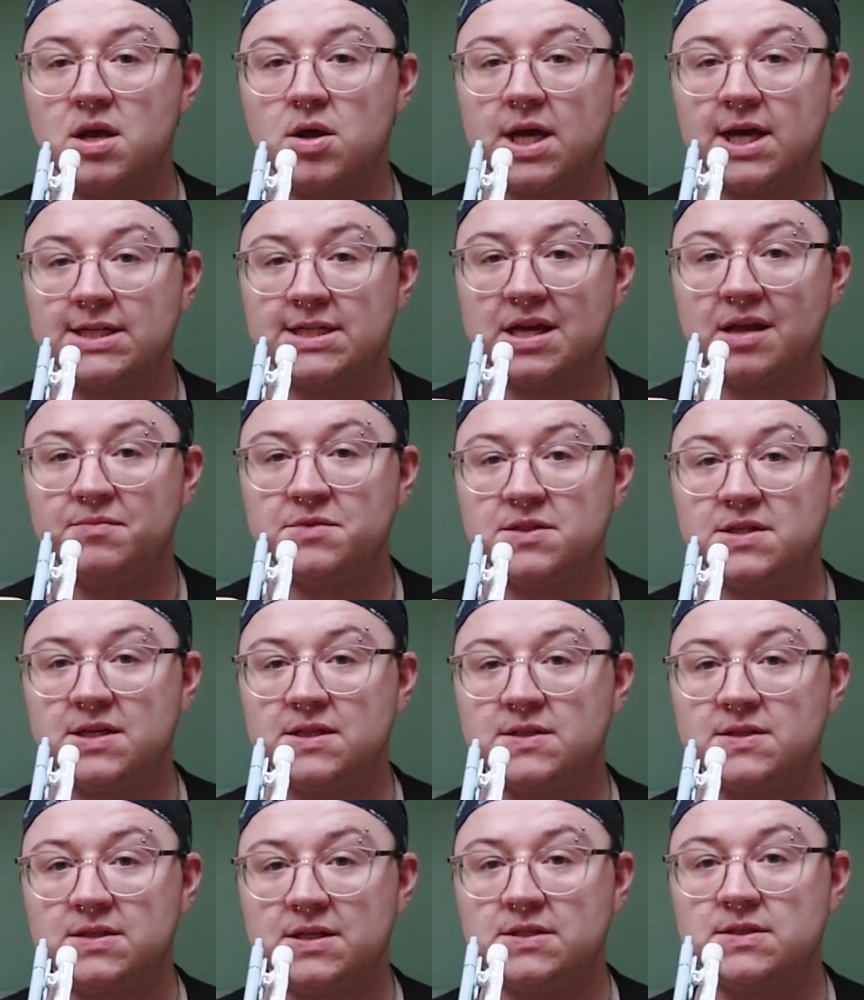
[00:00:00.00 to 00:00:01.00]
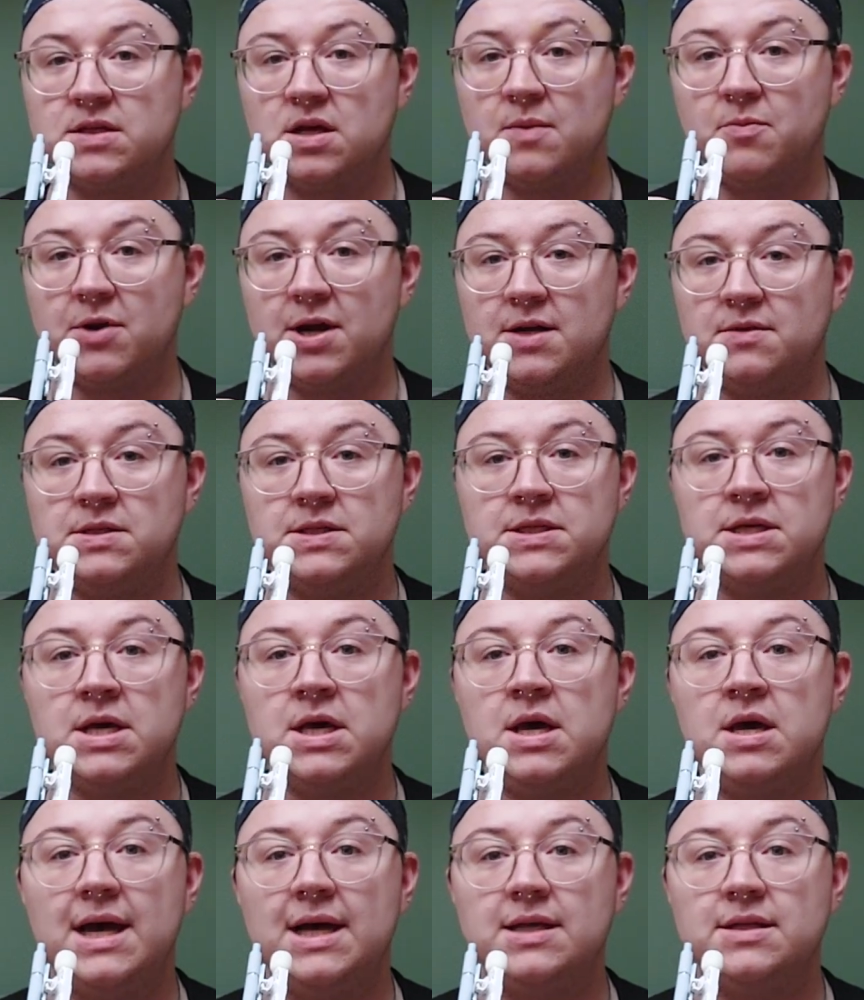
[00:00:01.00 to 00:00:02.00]
I tabbed this time around
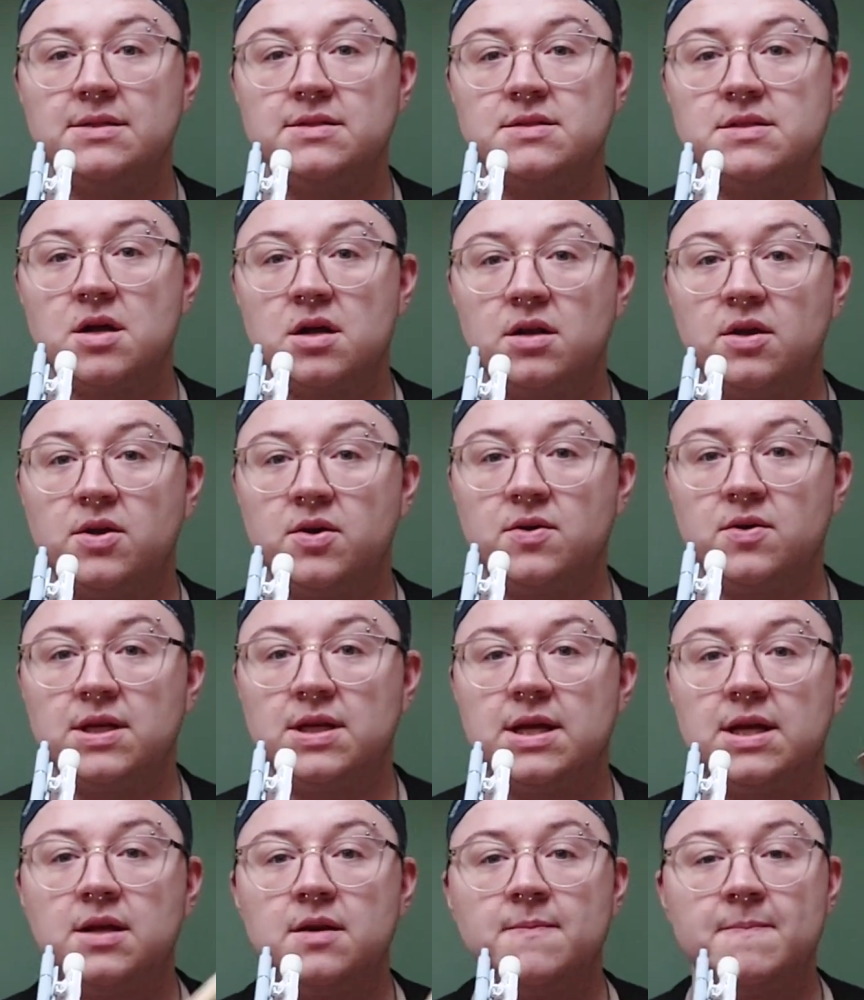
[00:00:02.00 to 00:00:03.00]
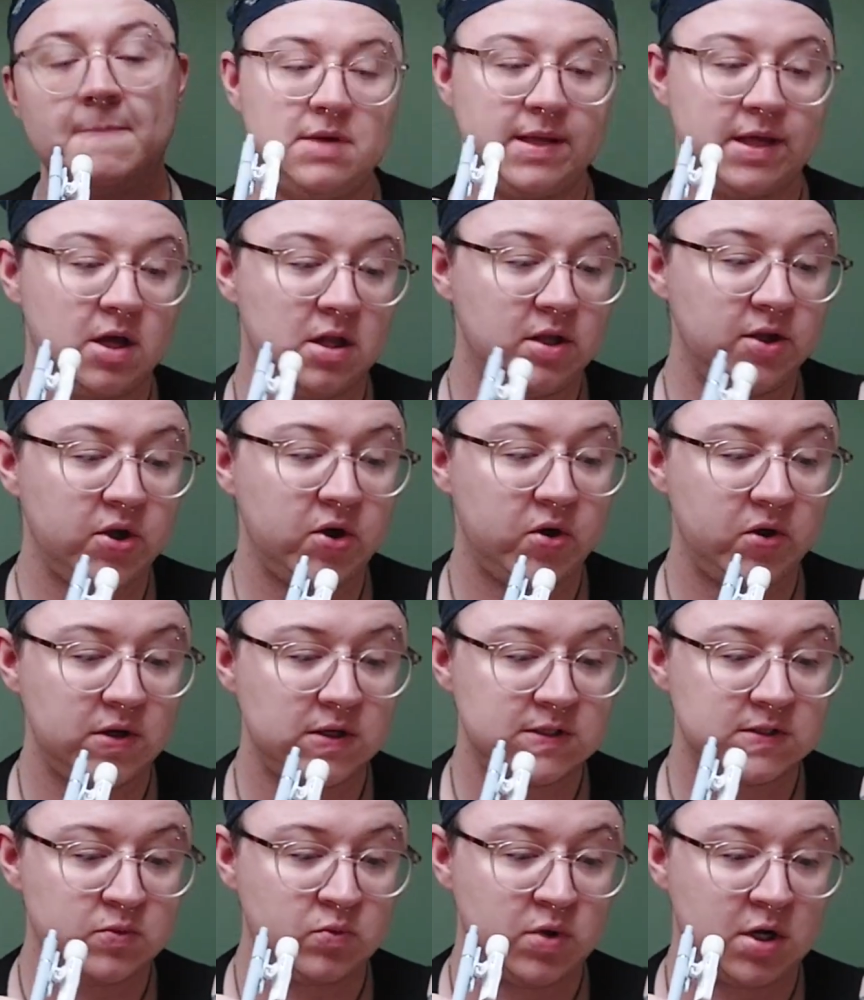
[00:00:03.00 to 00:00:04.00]
and color-coded it. My color
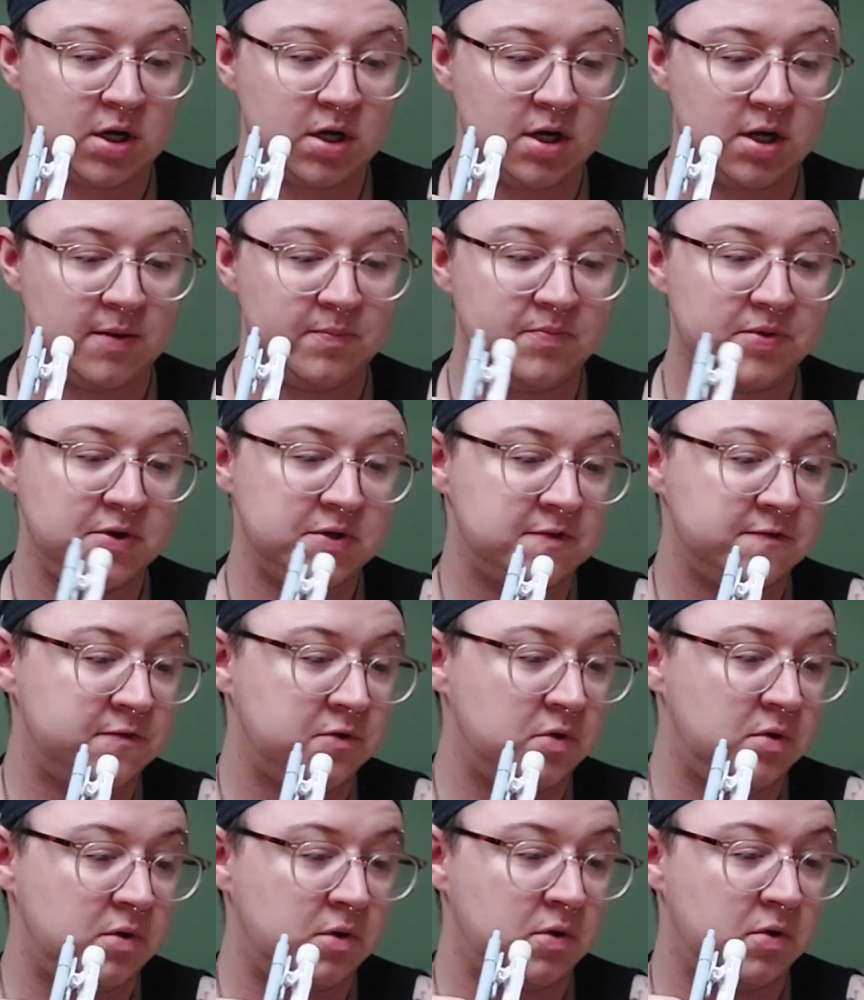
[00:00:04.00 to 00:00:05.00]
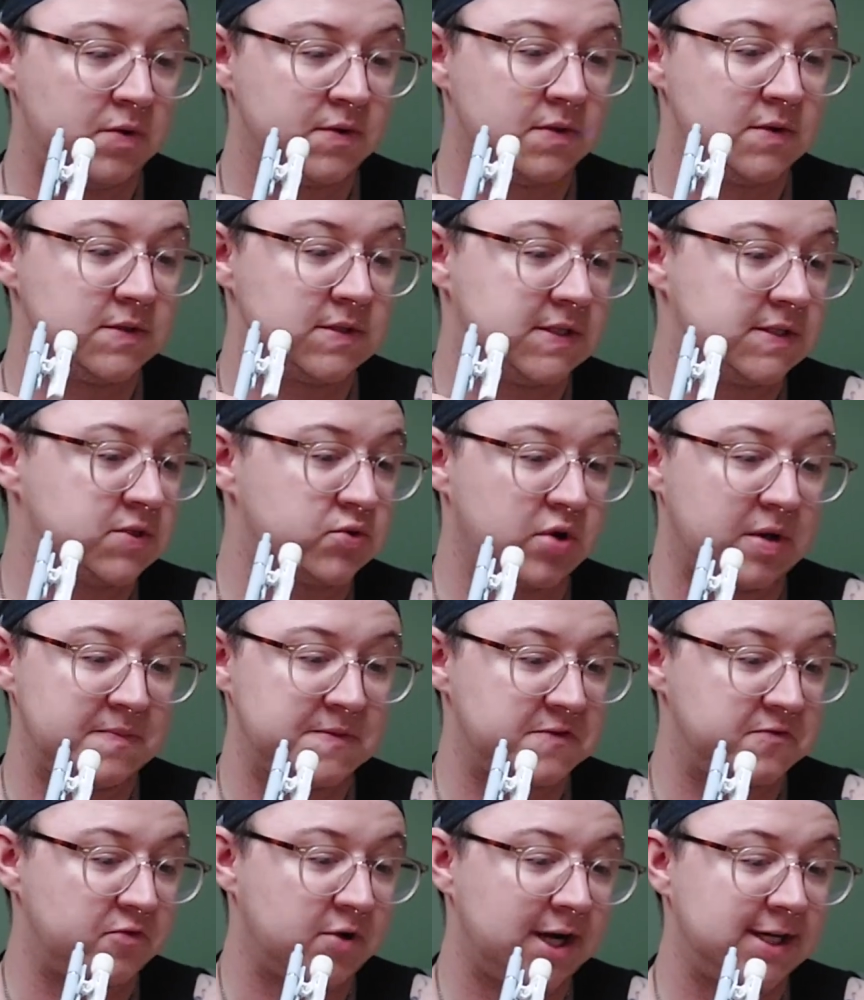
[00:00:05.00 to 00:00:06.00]
codes were beautiful
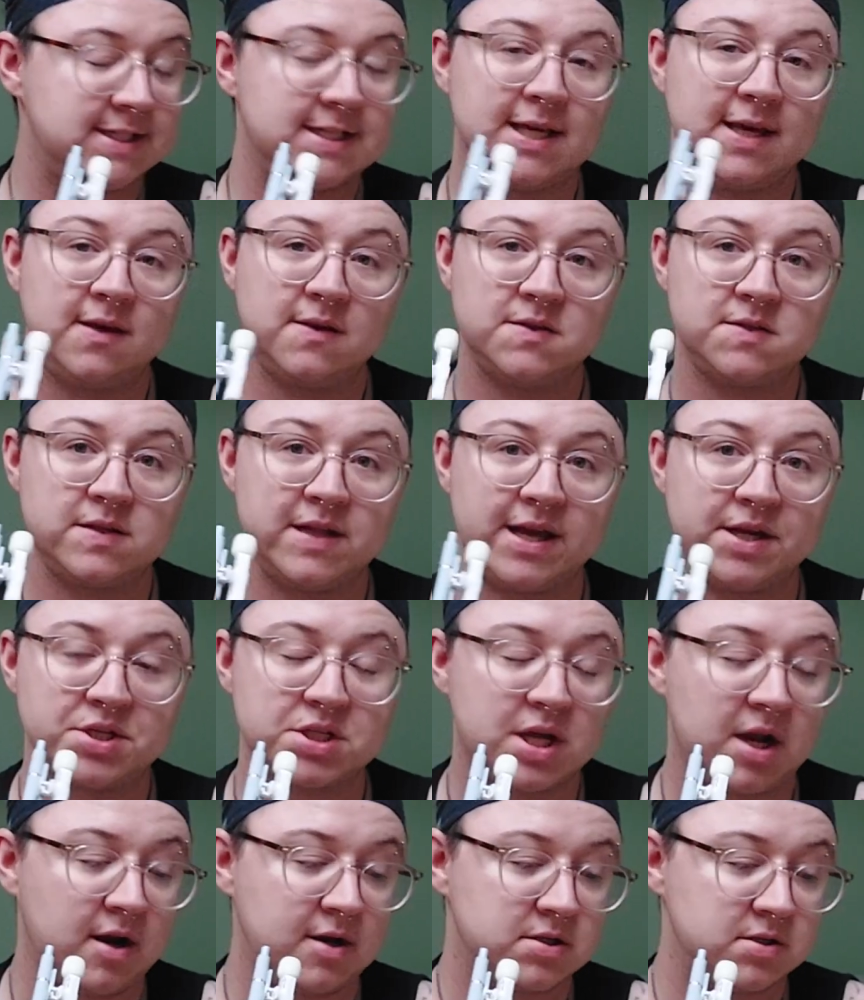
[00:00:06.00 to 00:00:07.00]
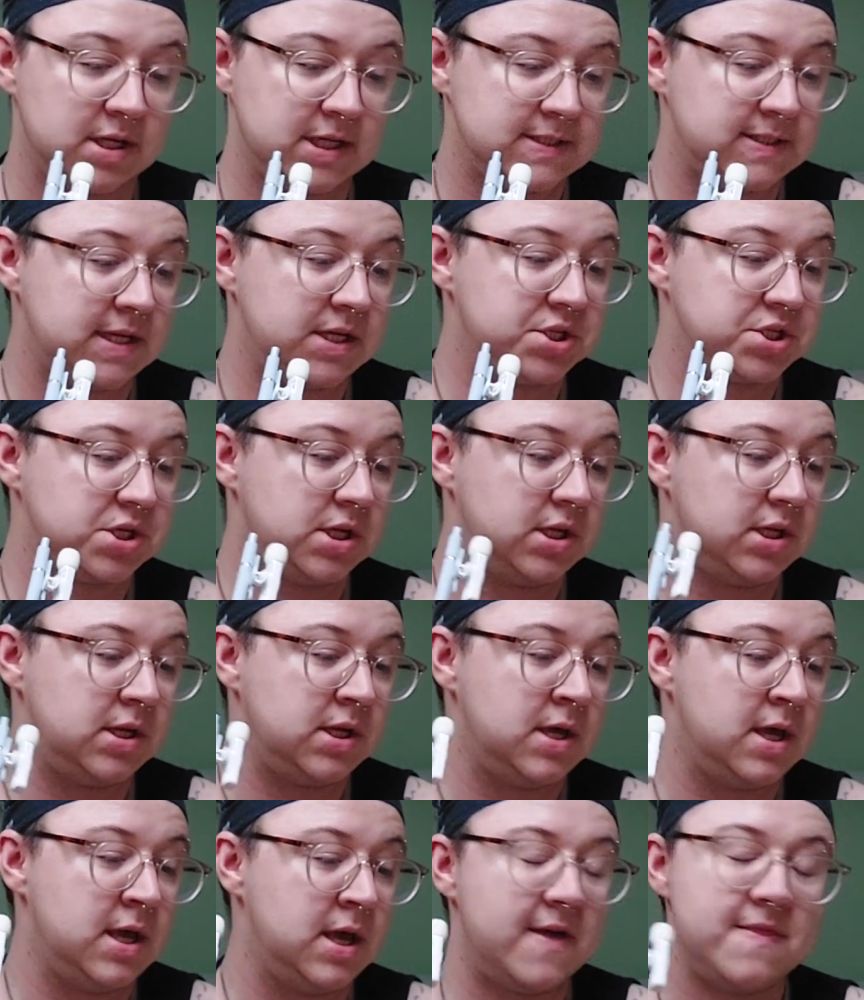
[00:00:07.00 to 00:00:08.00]
descriptive writing /
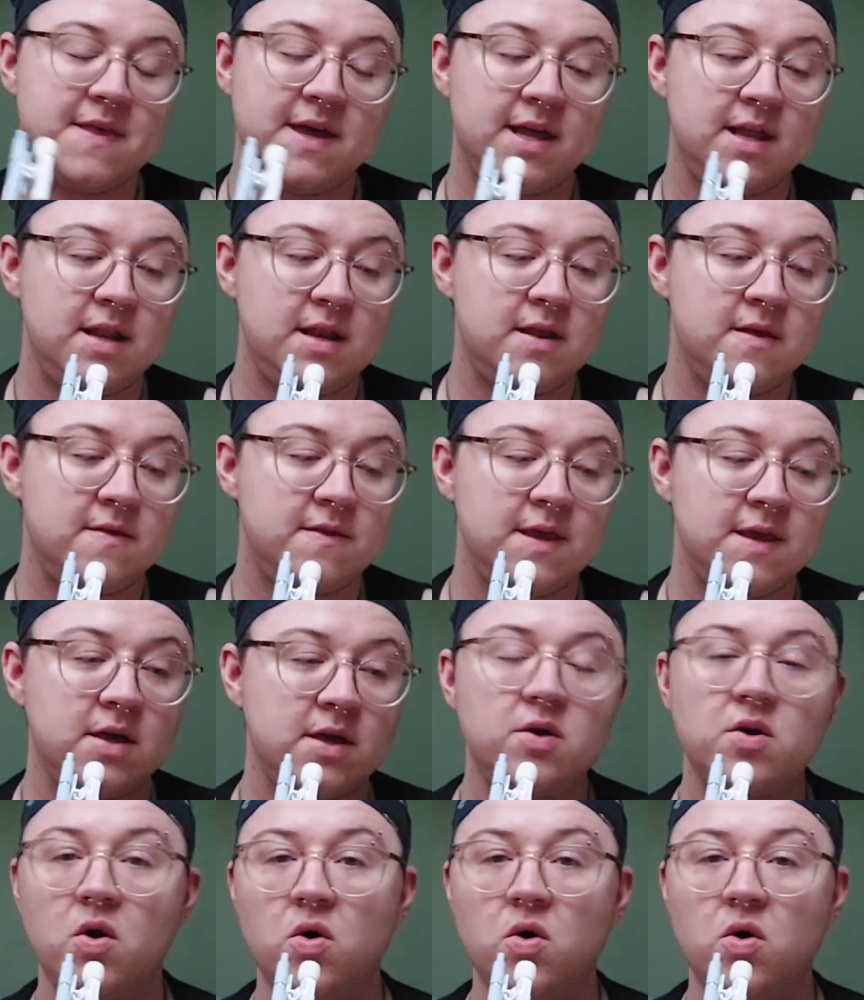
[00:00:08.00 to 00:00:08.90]
characterization, and then the